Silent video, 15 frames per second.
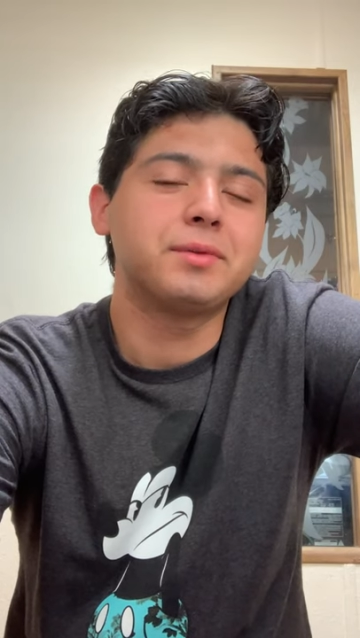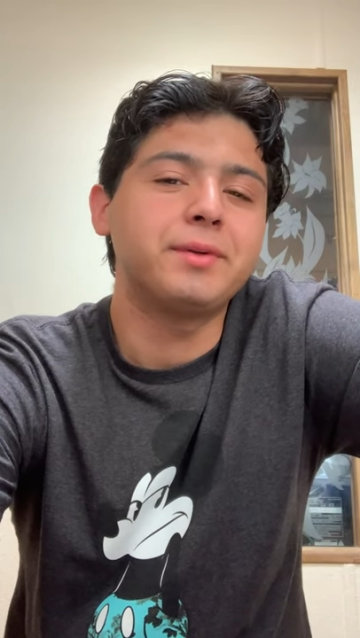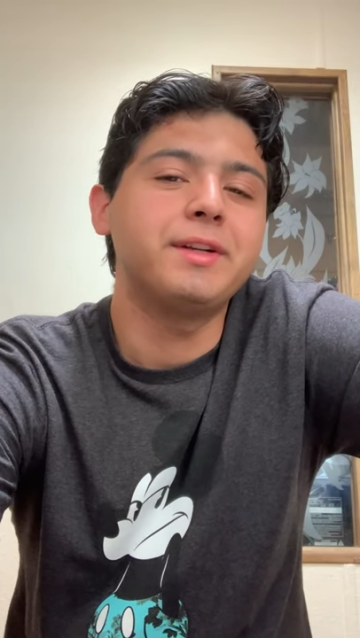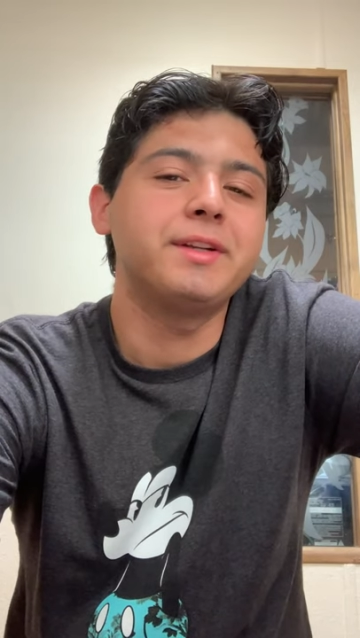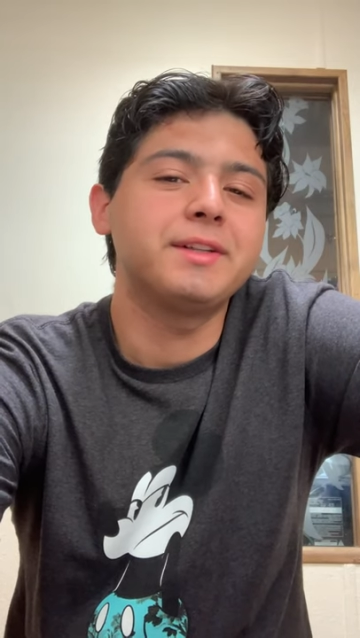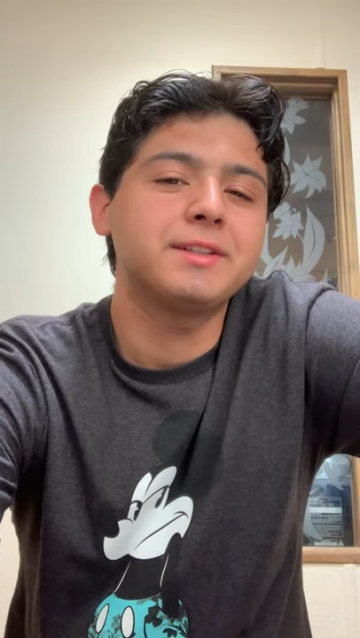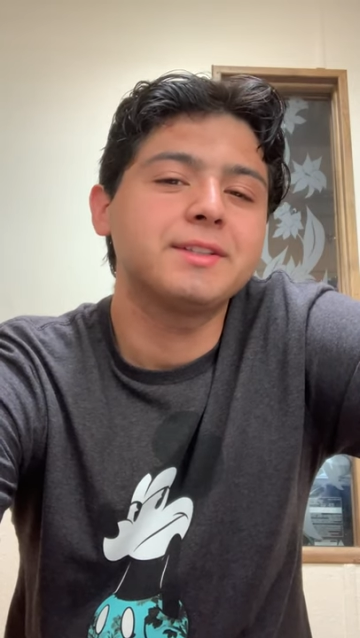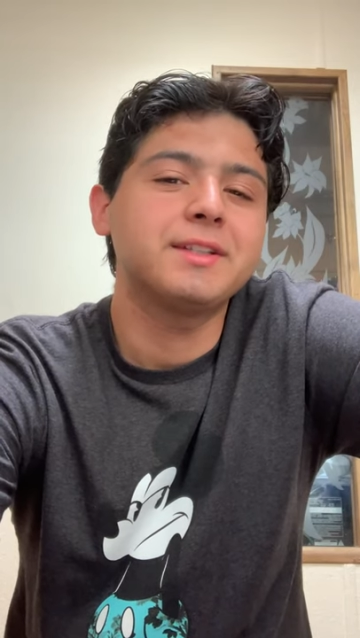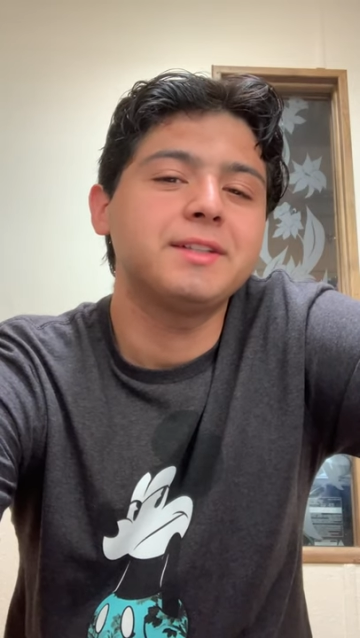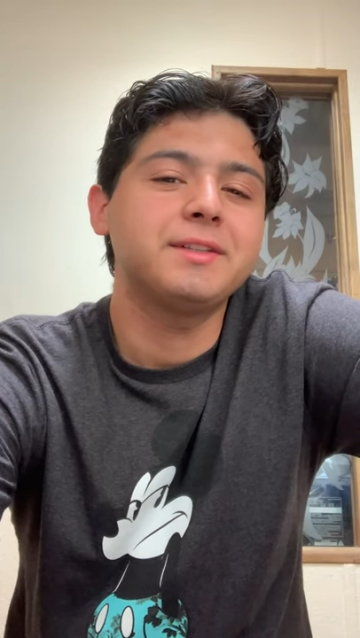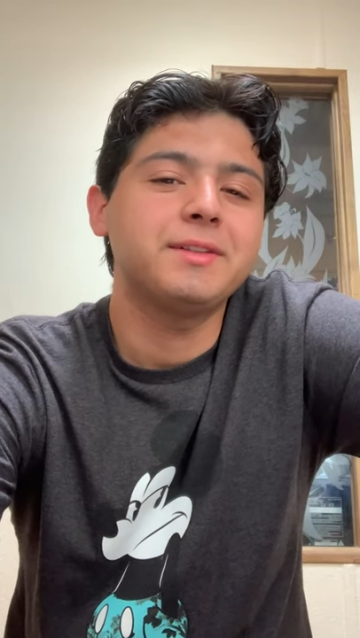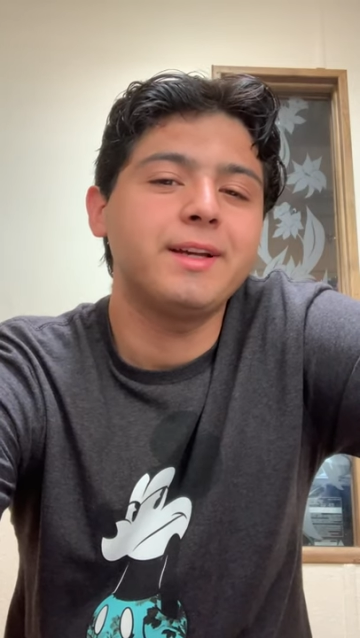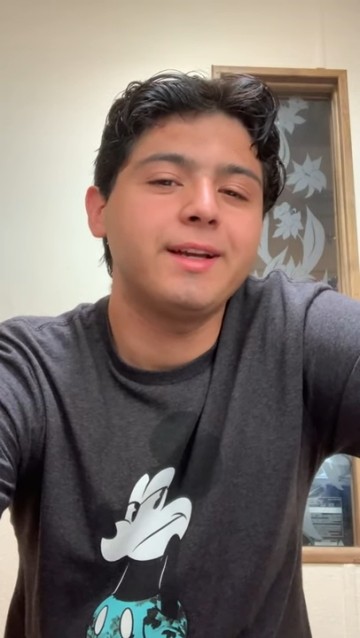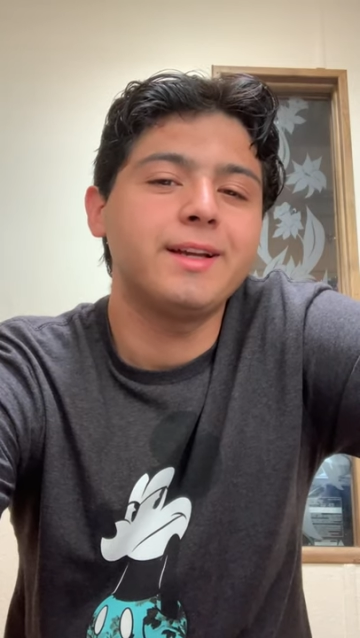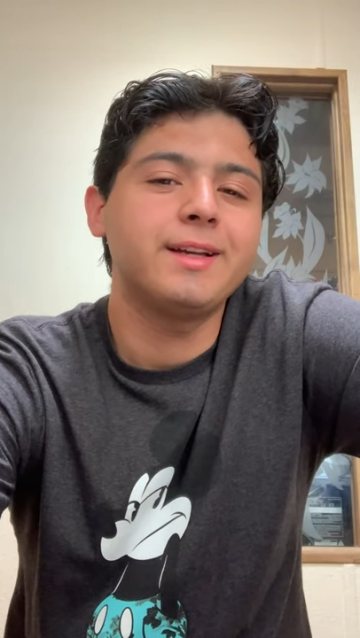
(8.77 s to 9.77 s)
three years
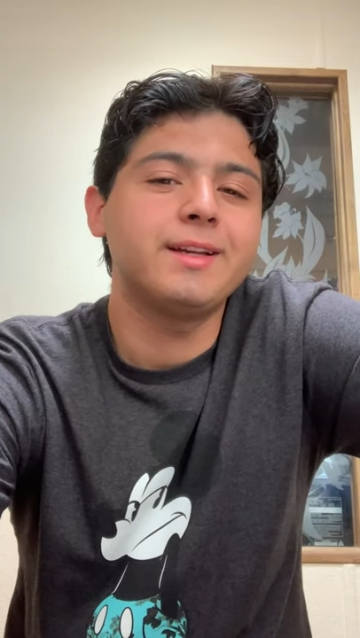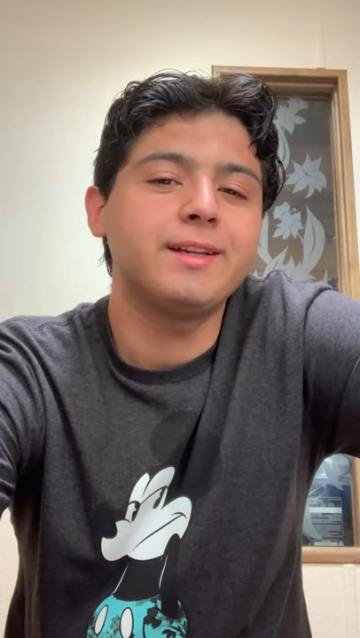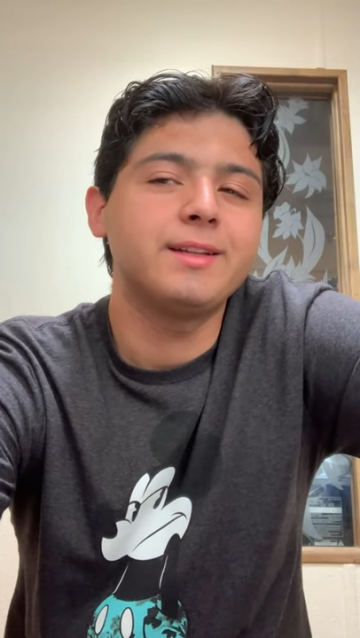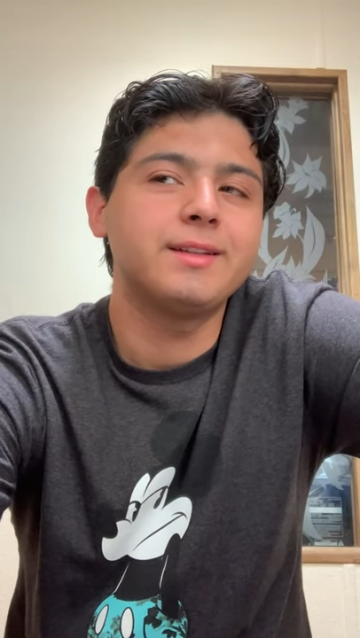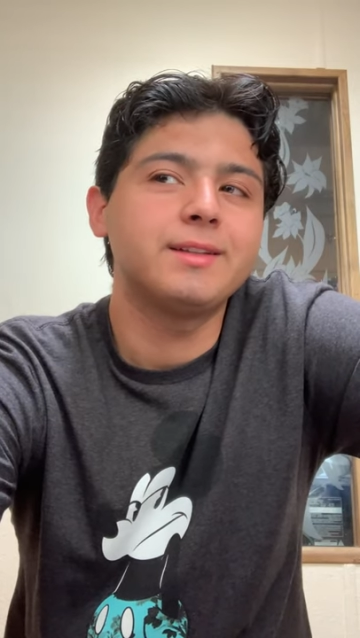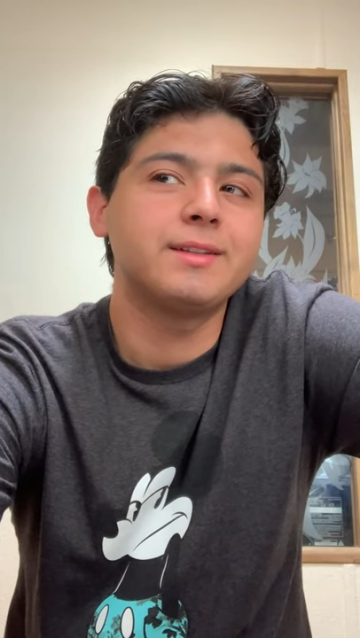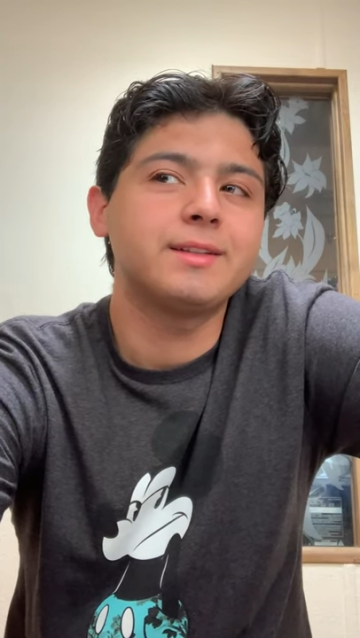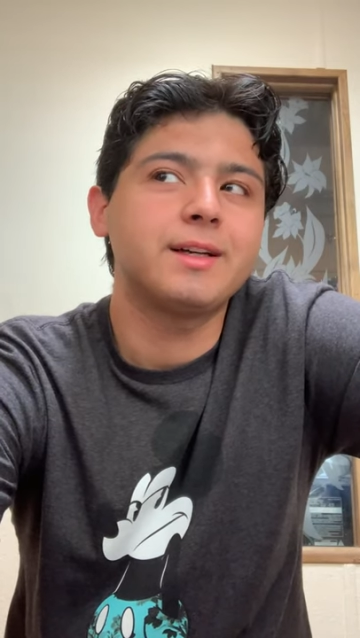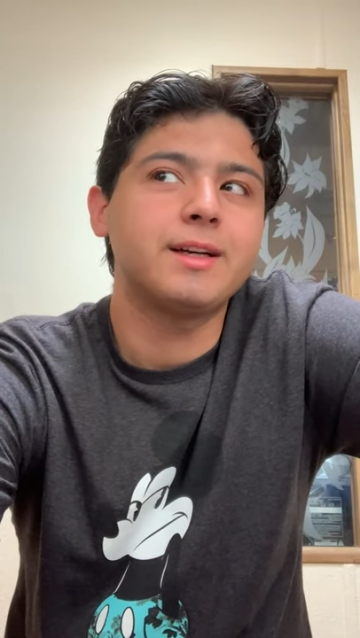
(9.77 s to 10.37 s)
now and